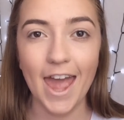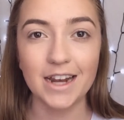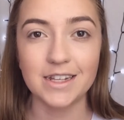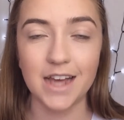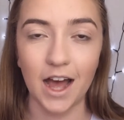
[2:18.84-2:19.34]

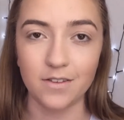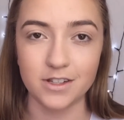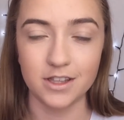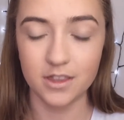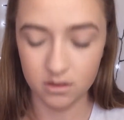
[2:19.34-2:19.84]
And
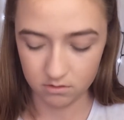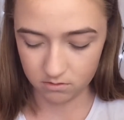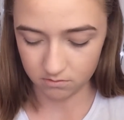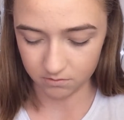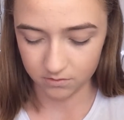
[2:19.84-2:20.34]
after that,
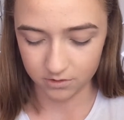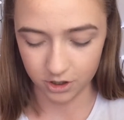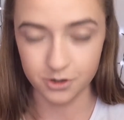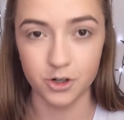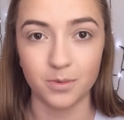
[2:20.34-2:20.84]
oh,
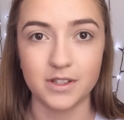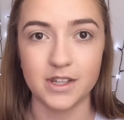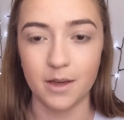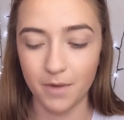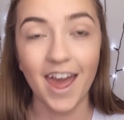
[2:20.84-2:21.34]
don't drop
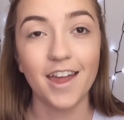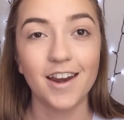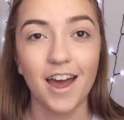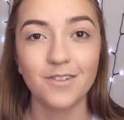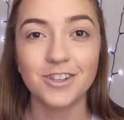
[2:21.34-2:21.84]
it, Sam.
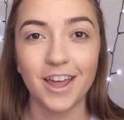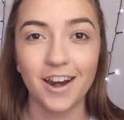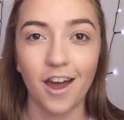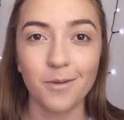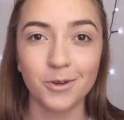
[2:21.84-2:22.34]
And after
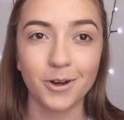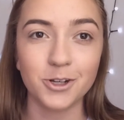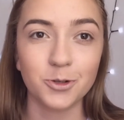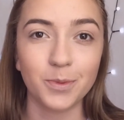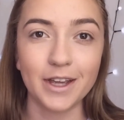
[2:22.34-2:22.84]
that, I'm
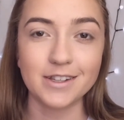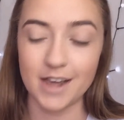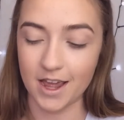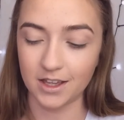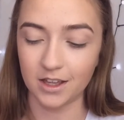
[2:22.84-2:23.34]
going to be
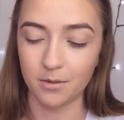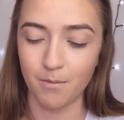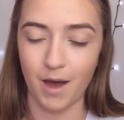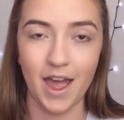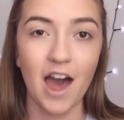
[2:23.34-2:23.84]
taking
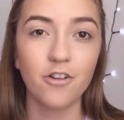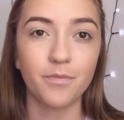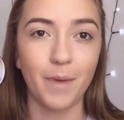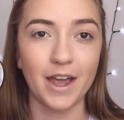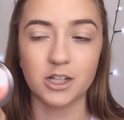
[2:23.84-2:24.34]
my
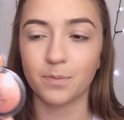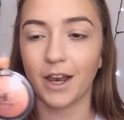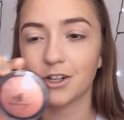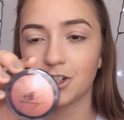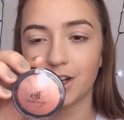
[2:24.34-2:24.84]
e.l.f. Baked
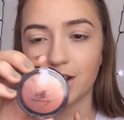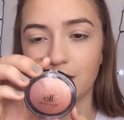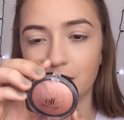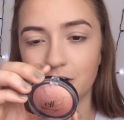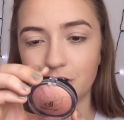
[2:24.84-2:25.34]
Blush
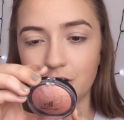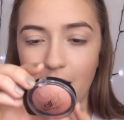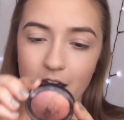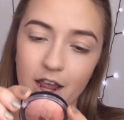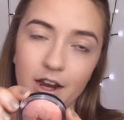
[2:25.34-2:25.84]
in the
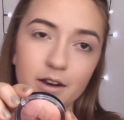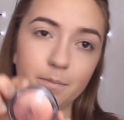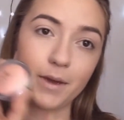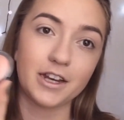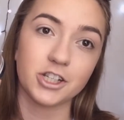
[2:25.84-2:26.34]
shade
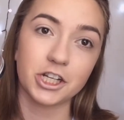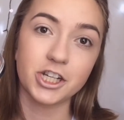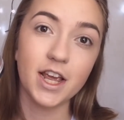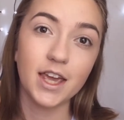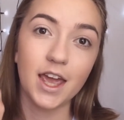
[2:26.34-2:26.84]
Peachy
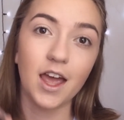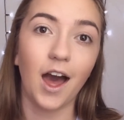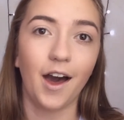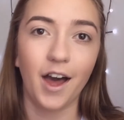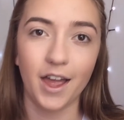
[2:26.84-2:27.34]
Cheeky.
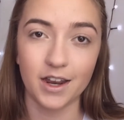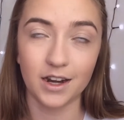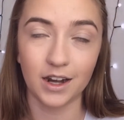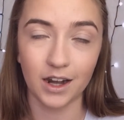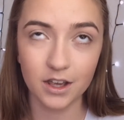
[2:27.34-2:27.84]
I
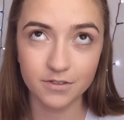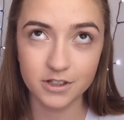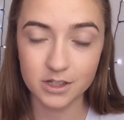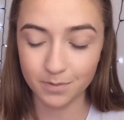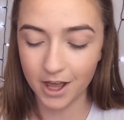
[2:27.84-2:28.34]
love
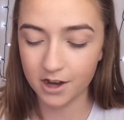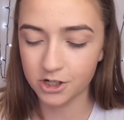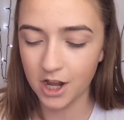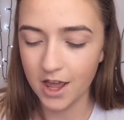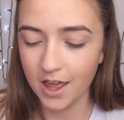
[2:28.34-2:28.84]
this
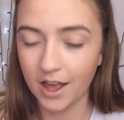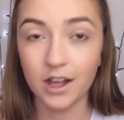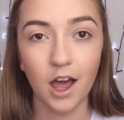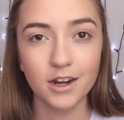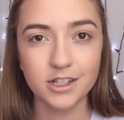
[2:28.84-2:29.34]
blush.
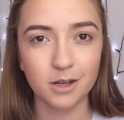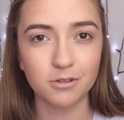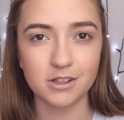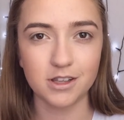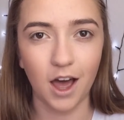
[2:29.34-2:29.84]
It kind of
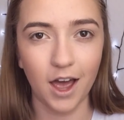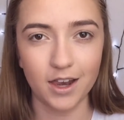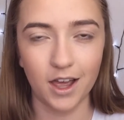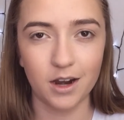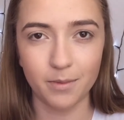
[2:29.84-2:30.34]
doubles as a
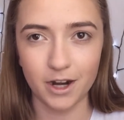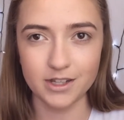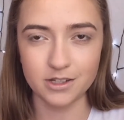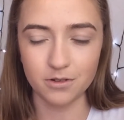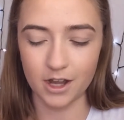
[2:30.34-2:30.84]
highlighter, but
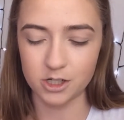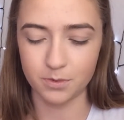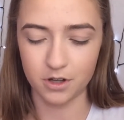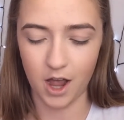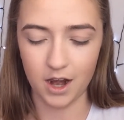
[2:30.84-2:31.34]
I still like to
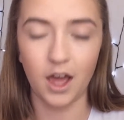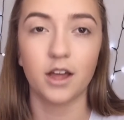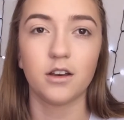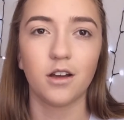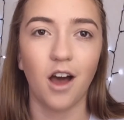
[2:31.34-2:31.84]
put
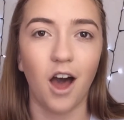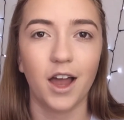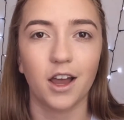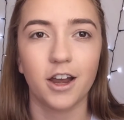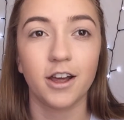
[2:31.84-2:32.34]
highlighter
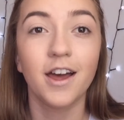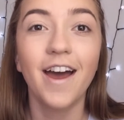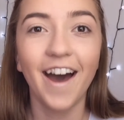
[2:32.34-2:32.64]
on